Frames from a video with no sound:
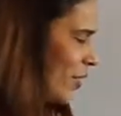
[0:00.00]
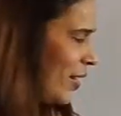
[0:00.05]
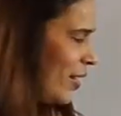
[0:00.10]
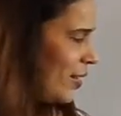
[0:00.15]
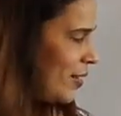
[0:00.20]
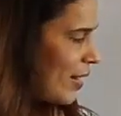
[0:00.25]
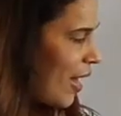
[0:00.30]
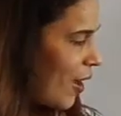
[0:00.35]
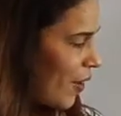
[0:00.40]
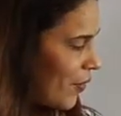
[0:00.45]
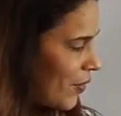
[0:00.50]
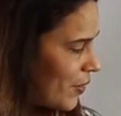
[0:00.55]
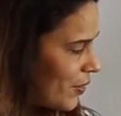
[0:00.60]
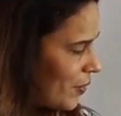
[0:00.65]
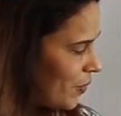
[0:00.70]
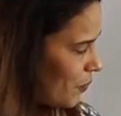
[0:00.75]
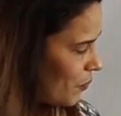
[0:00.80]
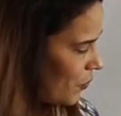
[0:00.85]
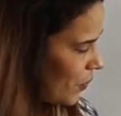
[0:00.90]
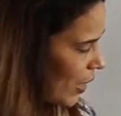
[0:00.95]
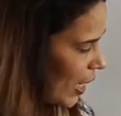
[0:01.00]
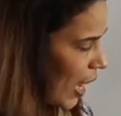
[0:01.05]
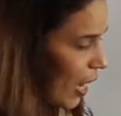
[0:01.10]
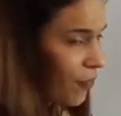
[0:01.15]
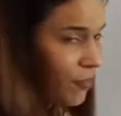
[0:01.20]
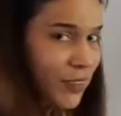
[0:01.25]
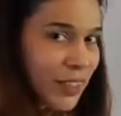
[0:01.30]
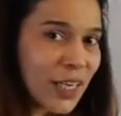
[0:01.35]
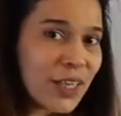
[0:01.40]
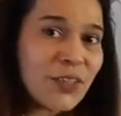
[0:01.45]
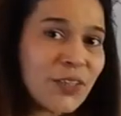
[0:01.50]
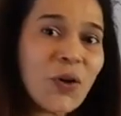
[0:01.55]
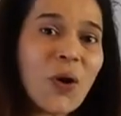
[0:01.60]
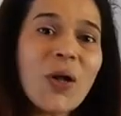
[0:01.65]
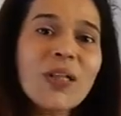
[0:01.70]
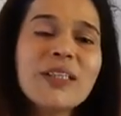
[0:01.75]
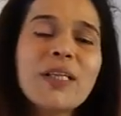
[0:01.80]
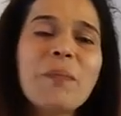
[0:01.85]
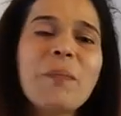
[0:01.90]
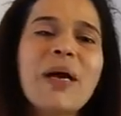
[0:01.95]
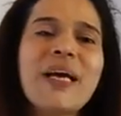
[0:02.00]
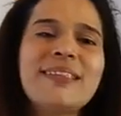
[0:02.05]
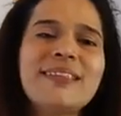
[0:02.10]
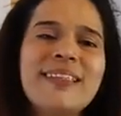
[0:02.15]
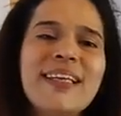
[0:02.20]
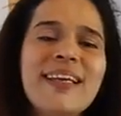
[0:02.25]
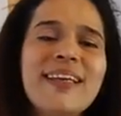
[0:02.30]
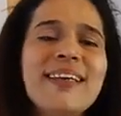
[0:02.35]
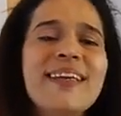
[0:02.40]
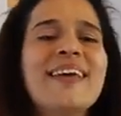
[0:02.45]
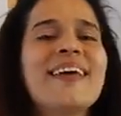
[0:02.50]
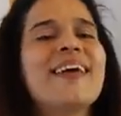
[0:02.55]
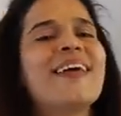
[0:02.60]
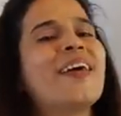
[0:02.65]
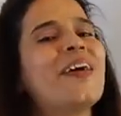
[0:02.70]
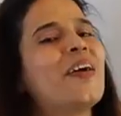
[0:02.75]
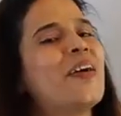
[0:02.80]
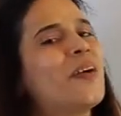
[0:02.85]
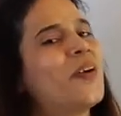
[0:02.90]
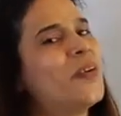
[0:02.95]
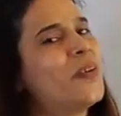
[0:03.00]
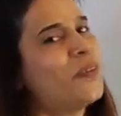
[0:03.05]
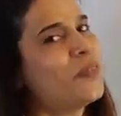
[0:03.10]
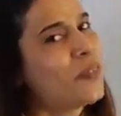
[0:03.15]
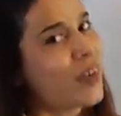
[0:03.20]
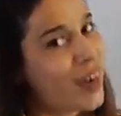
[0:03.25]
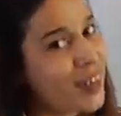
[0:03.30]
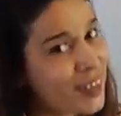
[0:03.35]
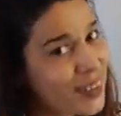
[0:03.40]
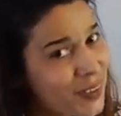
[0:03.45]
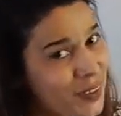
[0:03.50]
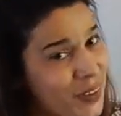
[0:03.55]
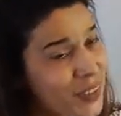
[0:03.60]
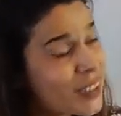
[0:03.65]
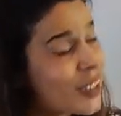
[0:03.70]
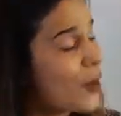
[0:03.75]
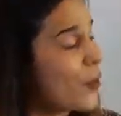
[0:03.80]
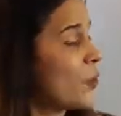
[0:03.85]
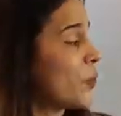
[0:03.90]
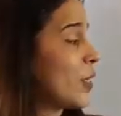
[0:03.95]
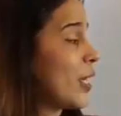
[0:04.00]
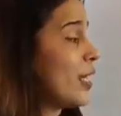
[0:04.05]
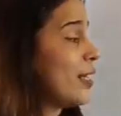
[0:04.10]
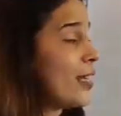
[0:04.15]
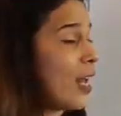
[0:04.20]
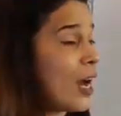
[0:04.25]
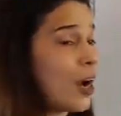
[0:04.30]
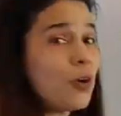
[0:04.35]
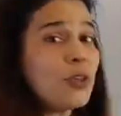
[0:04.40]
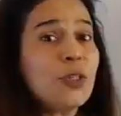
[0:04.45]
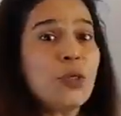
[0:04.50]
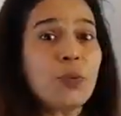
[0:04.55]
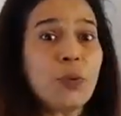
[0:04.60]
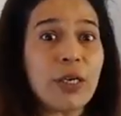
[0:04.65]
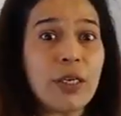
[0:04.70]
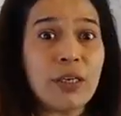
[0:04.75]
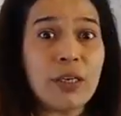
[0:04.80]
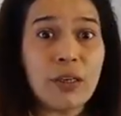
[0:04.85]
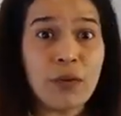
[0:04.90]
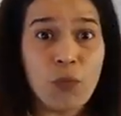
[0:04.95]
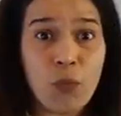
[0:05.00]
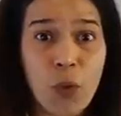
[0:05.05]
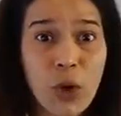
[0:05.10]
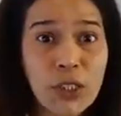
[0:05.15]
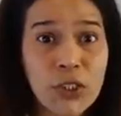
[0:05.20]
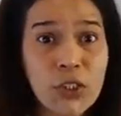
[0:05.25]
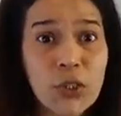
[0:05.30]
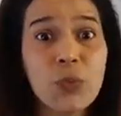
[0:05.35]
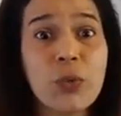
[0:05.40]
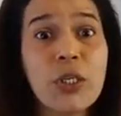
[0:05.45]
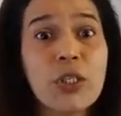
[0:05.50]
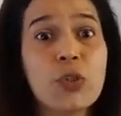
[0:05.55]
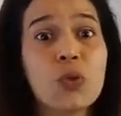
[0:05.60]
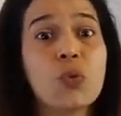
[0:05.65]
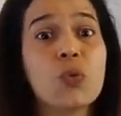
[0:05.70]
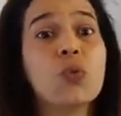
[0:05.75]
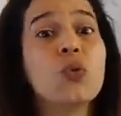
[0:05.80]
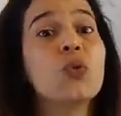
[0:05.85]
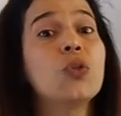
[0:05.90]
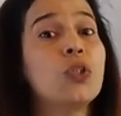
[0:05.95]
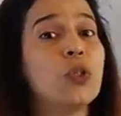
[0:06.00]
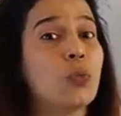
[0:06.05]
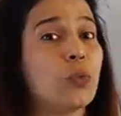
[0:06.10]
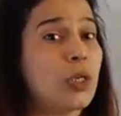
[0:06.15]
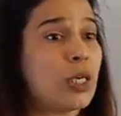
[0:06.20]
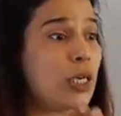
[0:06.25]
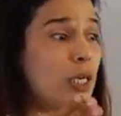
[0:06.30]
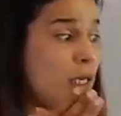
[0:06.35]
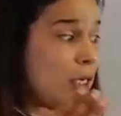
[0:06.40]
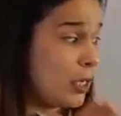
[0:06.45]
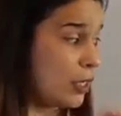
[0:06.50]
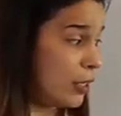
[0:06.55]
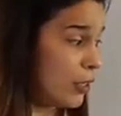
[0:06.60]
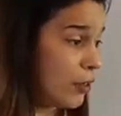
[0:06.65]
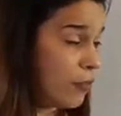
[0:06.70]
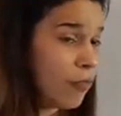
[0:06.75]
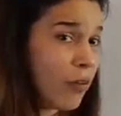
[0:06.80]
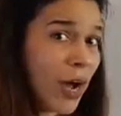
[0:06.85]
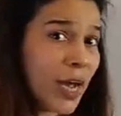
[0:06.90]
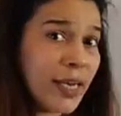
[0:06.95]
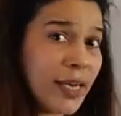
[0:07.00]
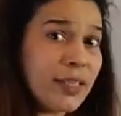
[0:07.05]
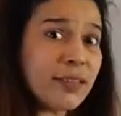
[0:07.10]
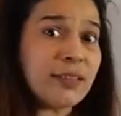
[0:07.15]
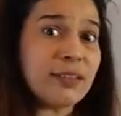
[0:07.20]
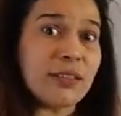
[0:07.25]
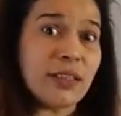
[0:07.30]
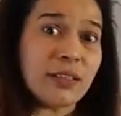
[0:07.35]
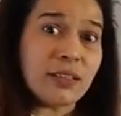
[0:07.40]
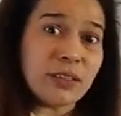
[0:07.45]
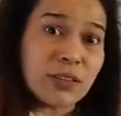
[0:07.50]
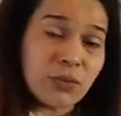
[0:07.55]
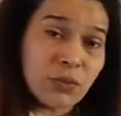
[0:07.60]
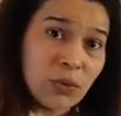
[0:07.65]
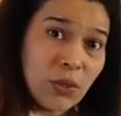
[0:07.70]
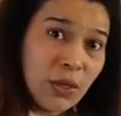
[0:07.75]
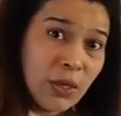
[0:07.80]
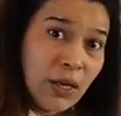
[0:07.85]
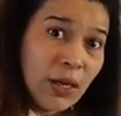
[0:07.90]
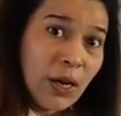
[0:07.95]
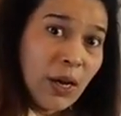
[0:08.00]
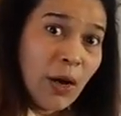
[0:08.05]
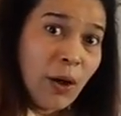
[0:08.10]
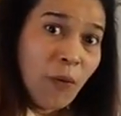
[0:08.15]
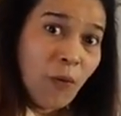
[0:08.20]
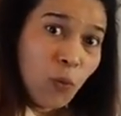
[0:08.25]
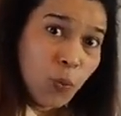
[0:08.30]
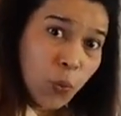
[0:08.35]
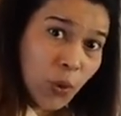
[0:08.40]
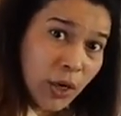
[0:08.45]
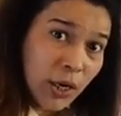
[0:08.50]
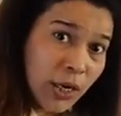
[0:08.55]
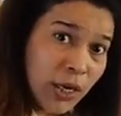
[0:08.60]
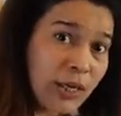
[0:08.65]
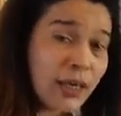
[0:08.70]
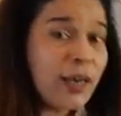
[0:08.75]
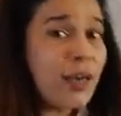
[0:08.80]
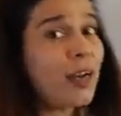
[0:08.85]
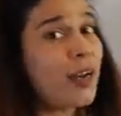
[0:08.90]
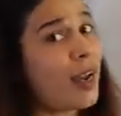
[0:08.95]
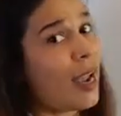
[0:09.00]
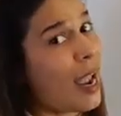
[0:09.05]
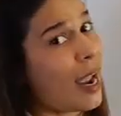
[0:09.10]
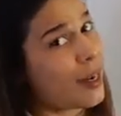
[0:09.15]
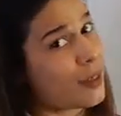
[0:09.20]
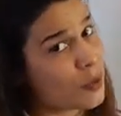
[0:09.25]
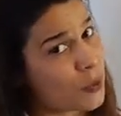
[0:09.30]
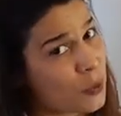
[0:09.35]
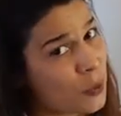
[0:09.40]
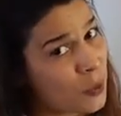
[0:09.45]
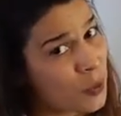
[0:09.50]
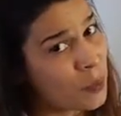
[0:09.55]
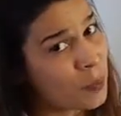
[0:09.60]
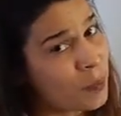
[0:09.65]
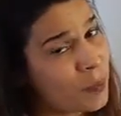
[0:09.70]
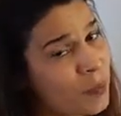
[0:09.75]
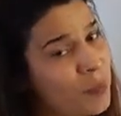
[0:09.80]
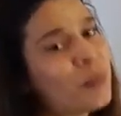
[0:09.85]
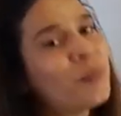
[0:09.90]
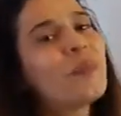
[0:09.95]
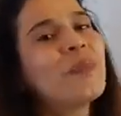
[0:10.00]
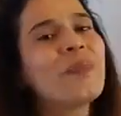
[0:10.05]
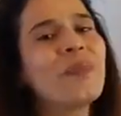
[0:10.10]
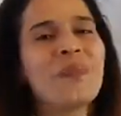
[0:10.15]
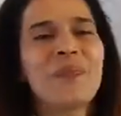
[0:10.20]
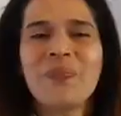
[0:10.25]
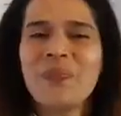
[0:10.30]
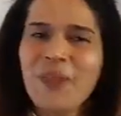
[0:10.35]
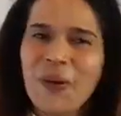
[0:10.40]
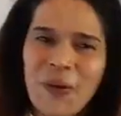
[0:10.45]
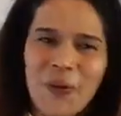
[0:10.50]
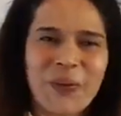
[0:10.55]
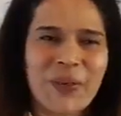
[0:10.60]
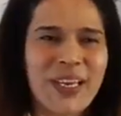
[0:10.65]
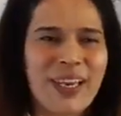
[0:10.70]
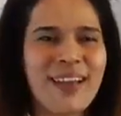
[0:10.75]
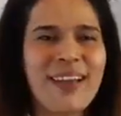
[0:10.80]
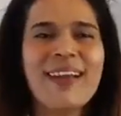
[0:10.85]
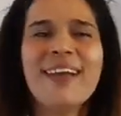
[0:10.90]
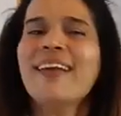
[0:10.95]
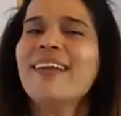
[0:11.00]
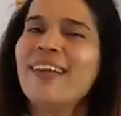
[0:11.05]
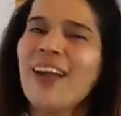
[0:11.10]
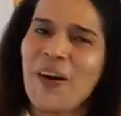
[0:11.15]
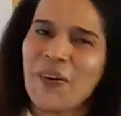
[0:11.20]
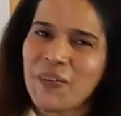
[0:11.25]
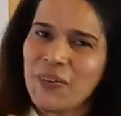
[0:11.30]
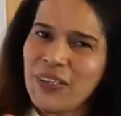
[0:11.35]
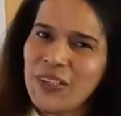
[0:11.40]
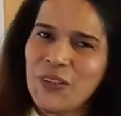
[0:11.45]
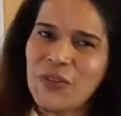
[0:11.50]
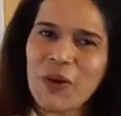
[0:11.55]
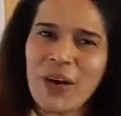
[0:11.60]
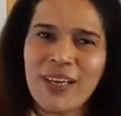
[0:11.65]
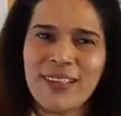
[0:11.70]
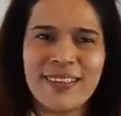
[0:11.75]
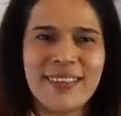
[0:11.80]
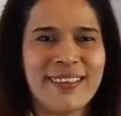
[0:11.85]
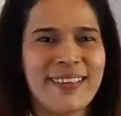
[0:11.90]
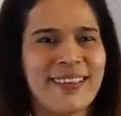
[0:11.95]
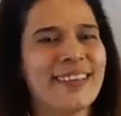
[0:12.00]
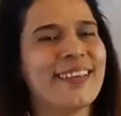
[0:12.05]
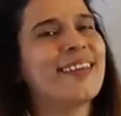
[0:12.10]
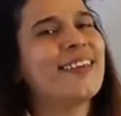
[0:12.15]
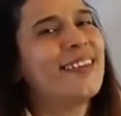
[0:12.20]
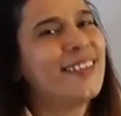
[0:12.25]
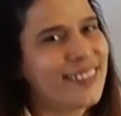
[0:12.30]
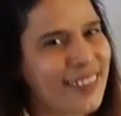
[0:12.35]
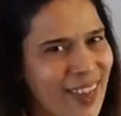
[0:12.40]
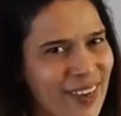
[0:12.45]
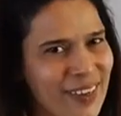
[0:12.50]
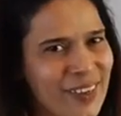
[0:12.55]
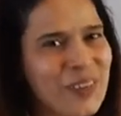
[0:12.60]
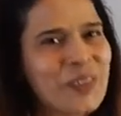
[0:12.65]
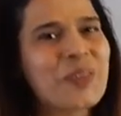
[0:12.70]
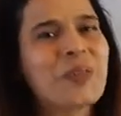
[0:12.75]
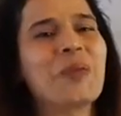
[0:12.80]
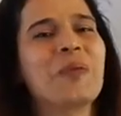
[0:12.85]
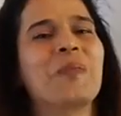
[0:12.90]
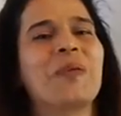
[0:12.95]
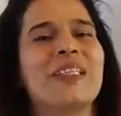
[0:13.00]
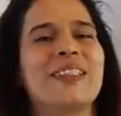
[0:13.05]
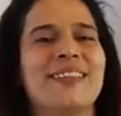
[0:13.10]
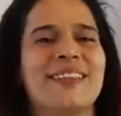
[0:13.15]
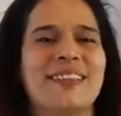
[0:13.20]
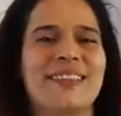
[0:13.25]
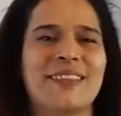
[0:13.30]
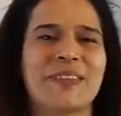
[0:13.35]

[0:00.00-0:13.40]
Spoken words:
Now we have done all the matching. Very good. Okay, now what you will do, you will revise this work at home. Okay, now enjoy the day. Thank you so much.